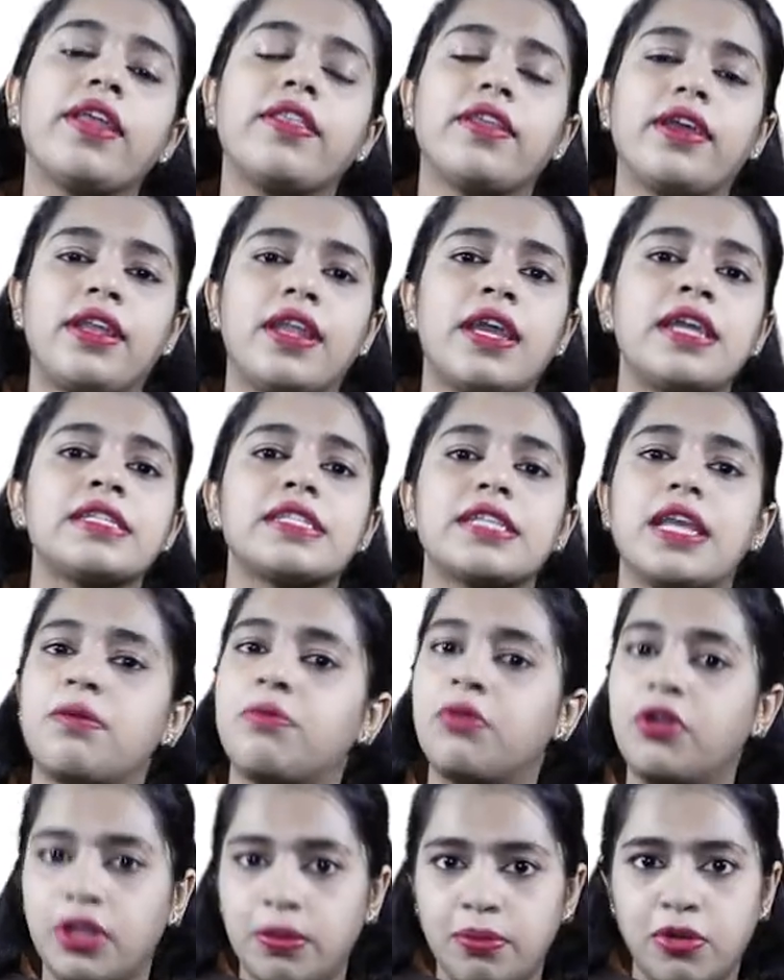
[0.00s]
the Allies
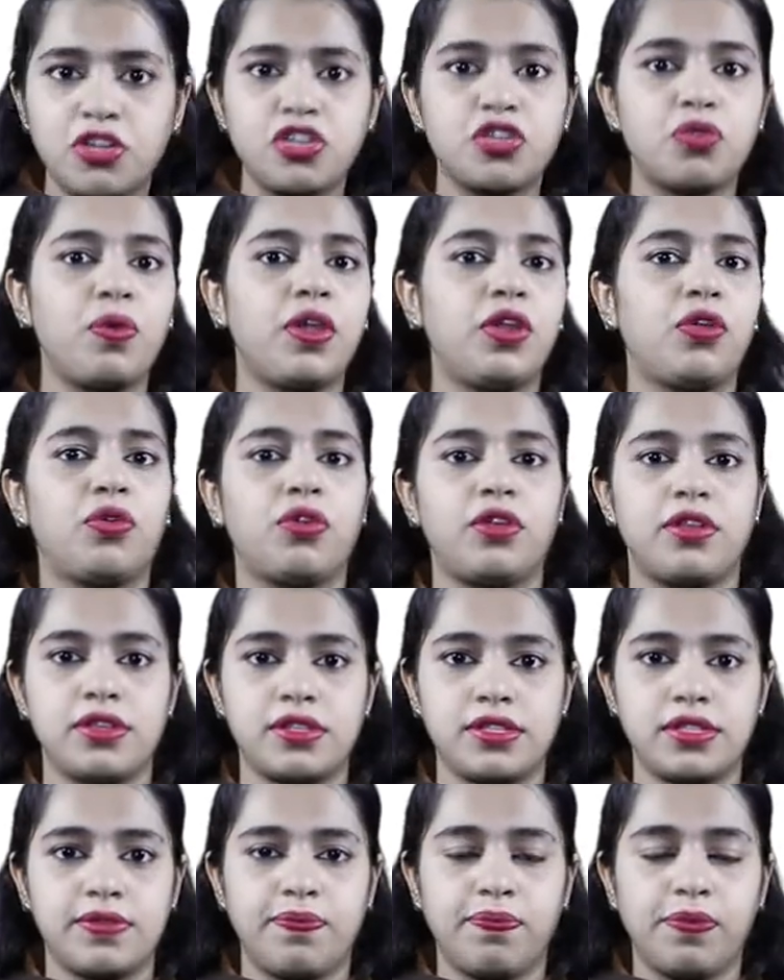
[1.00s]
emerged
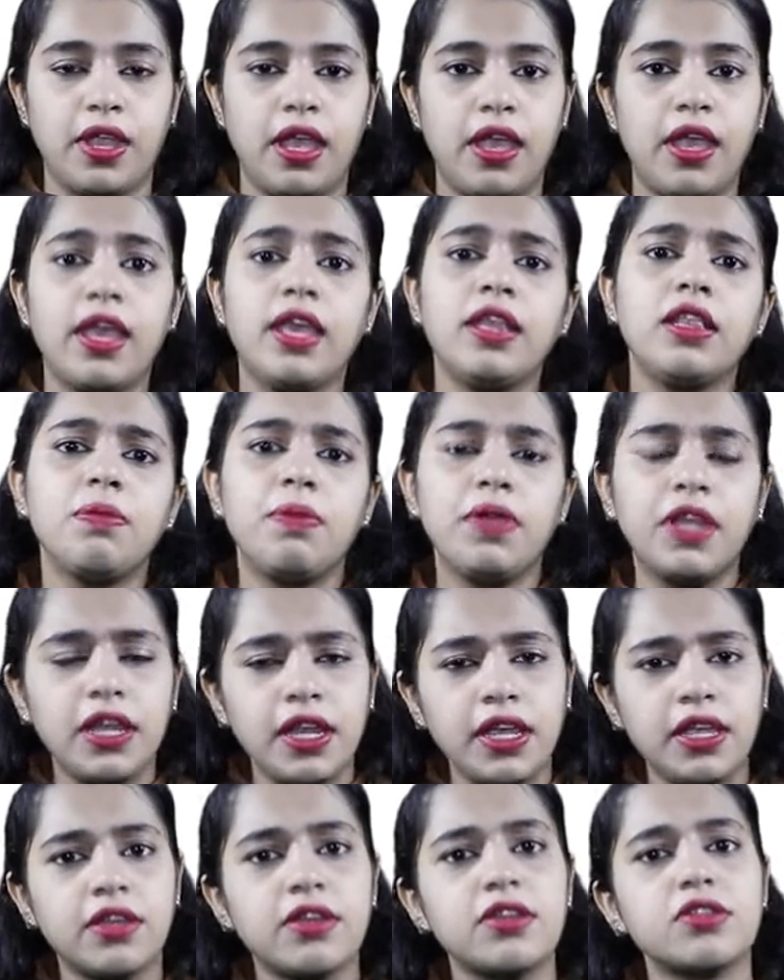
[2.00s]
victorious. In the
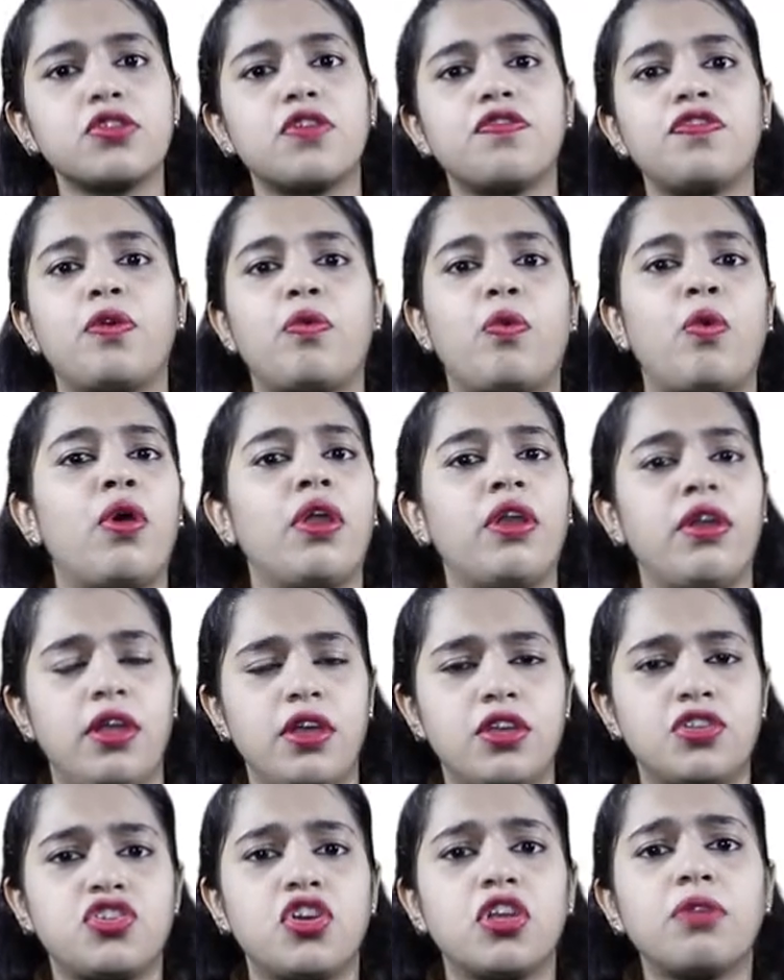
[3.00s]
beginning years of the war,
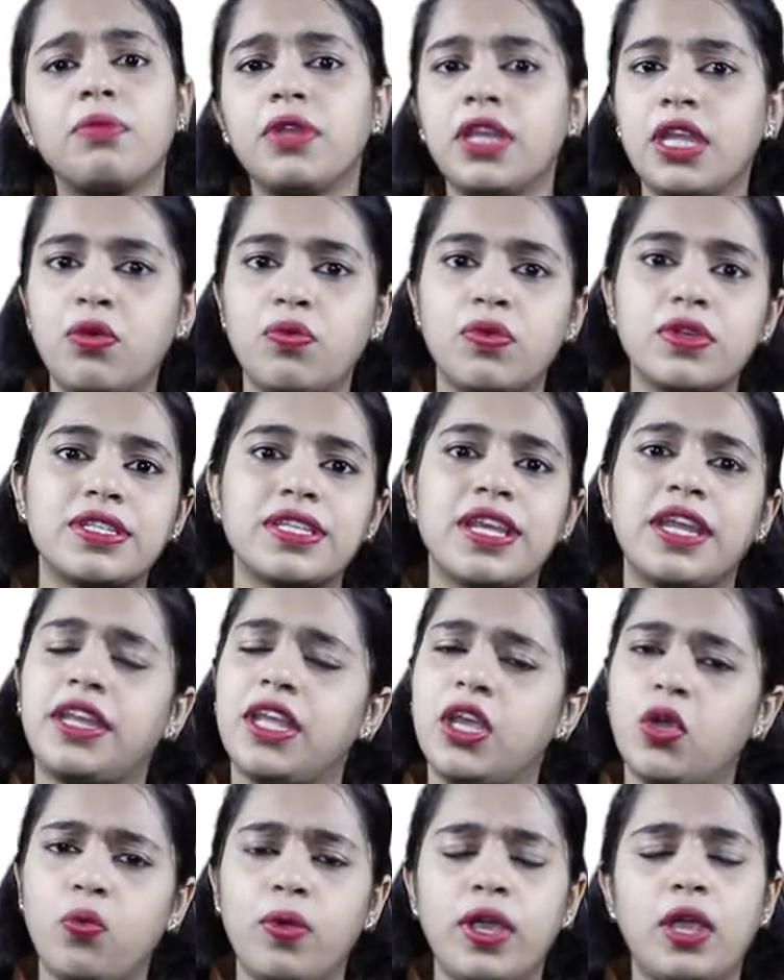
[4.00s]
Germany was
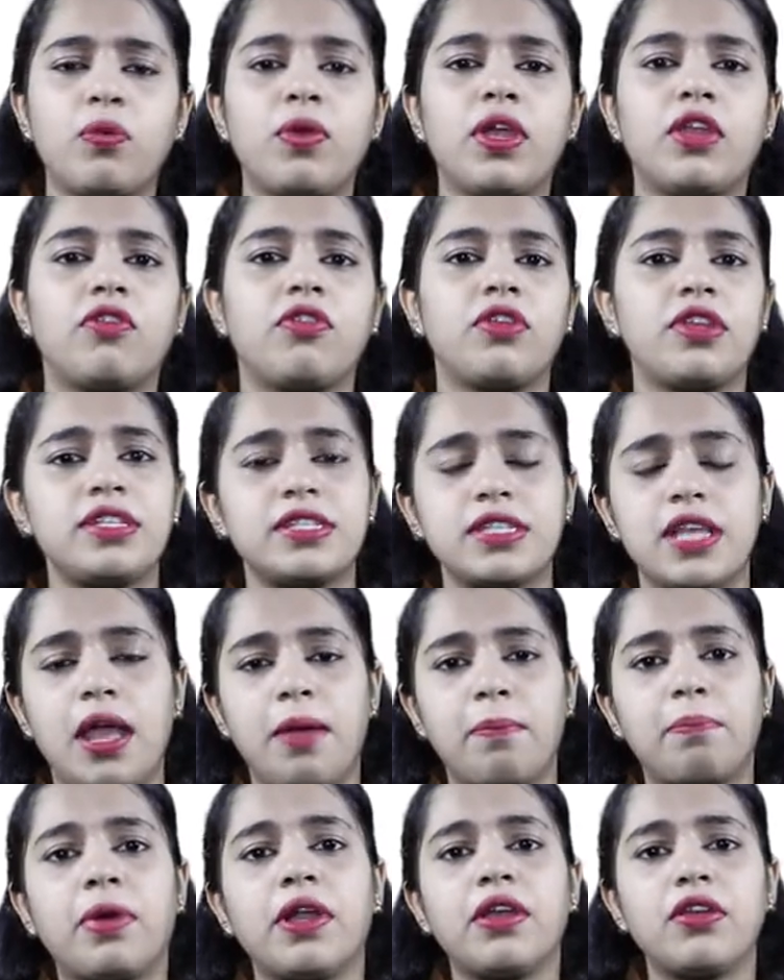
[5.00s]
getting quick victories,
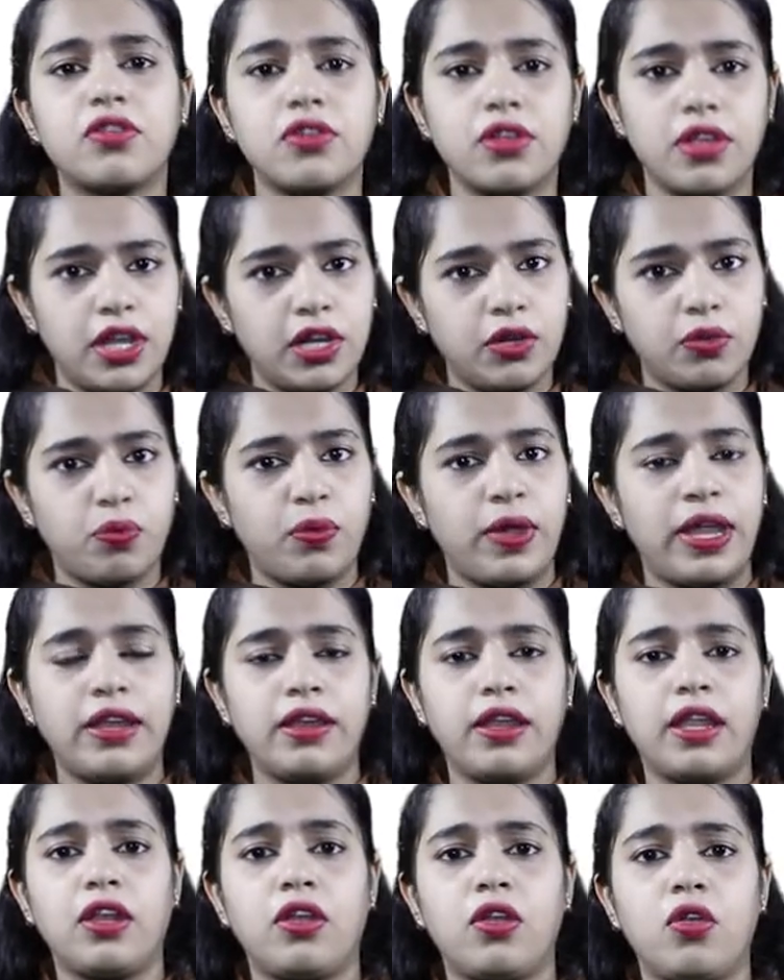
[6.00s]
but
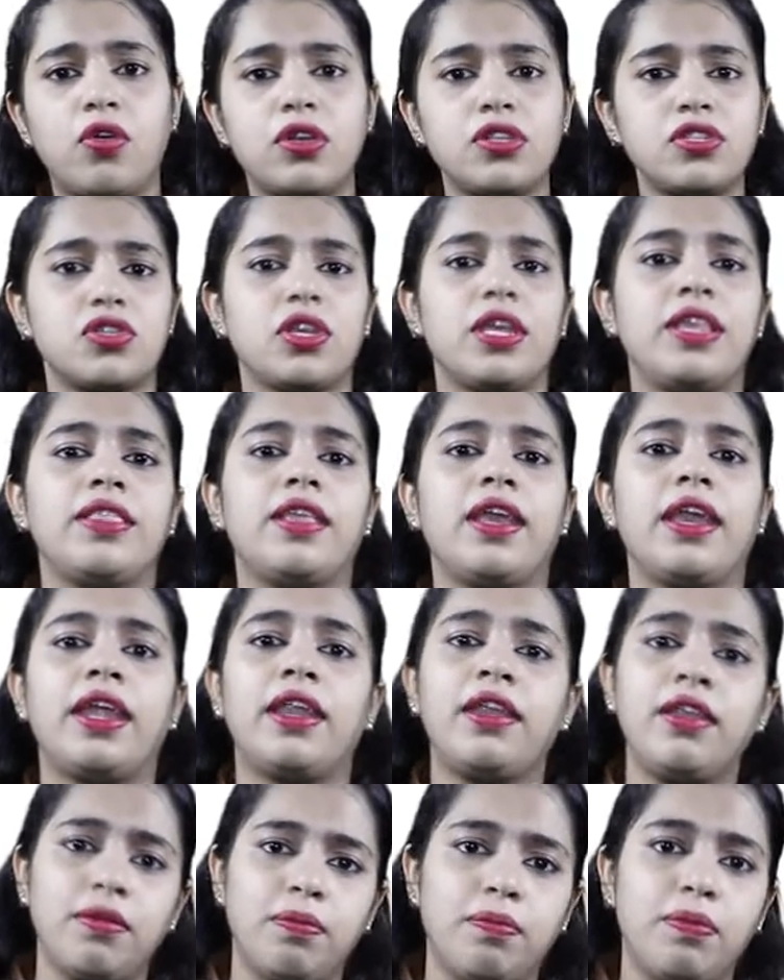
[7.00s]
it lost in the
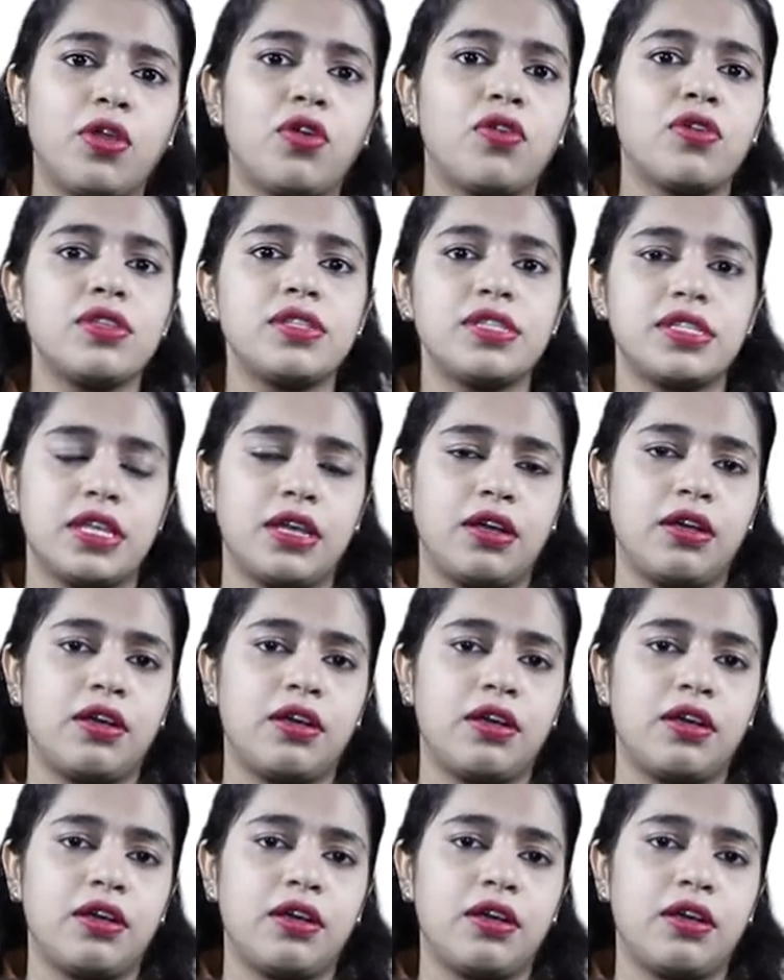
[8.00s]
end because